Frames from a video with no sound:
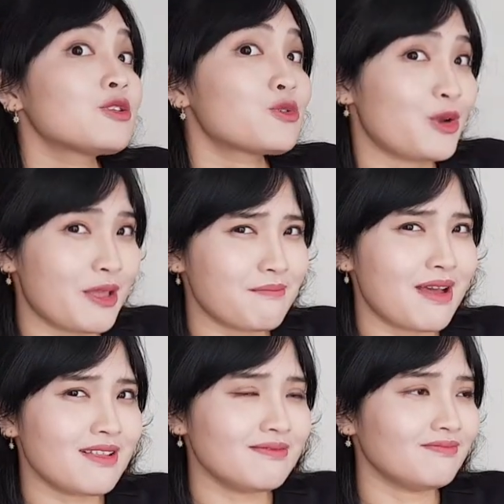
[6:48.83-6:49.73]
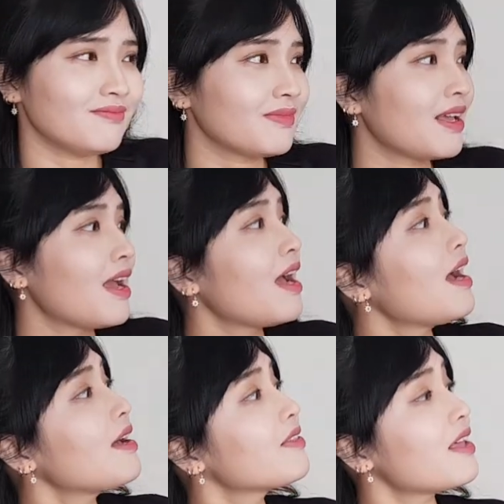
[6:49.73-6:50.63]
Treatment,
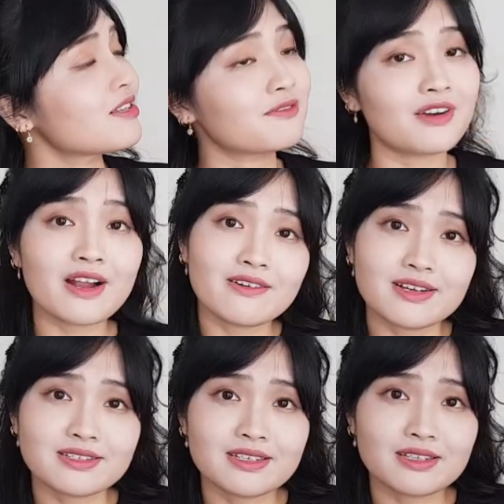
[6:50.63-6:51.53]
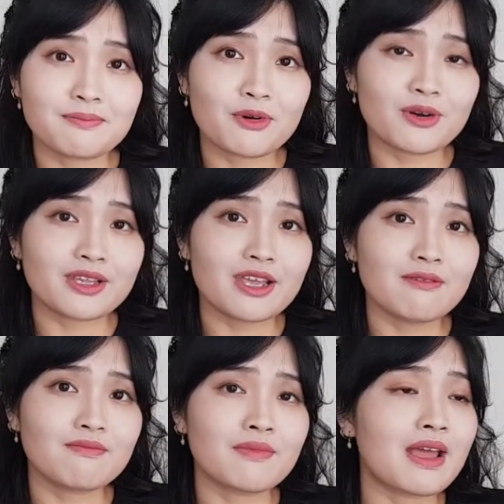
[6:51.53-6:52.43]
there's virus in the body
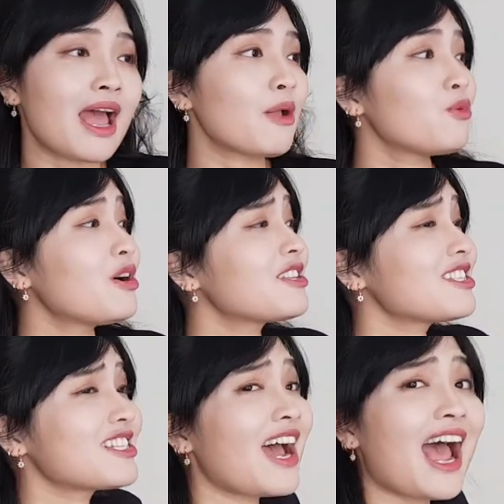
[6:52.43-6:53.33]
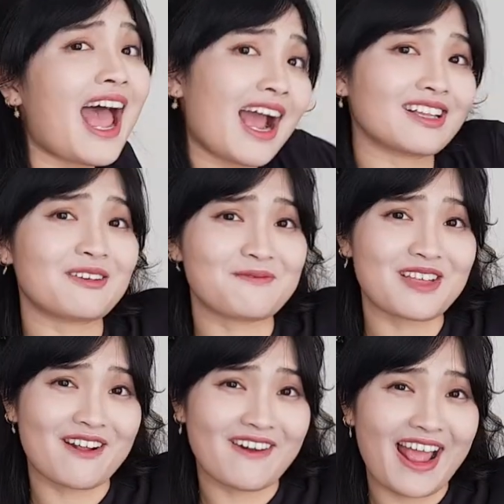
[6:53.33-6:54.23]
and will attack them
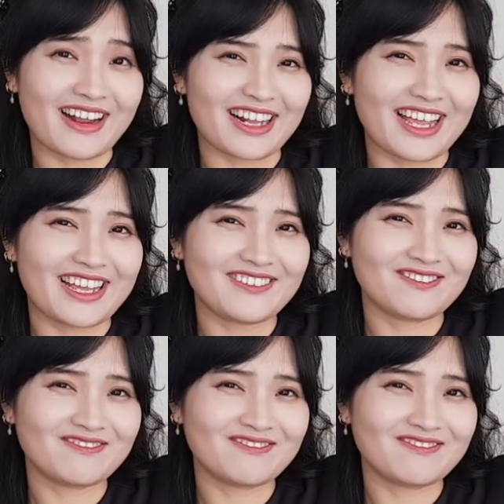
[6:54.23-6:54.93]
directly.